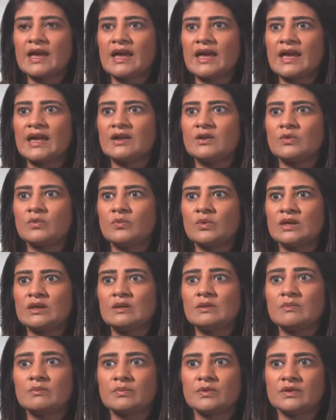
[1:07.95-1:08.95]
and
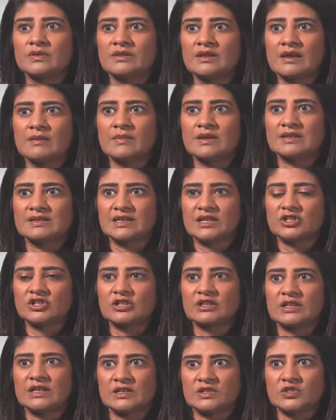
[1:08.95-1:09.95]
we put them
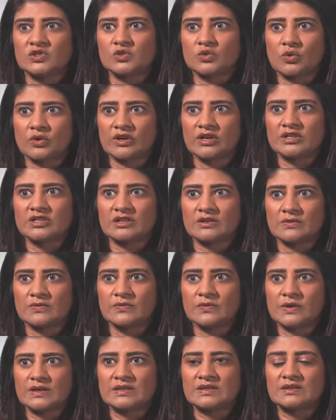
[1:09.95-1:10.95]
essentially in storage in a
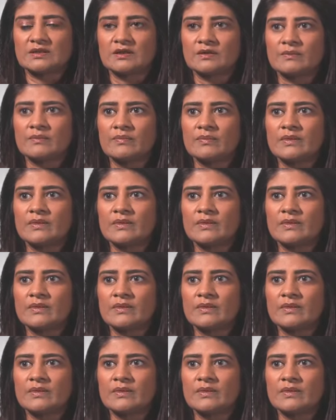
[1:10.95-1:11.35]
freezer.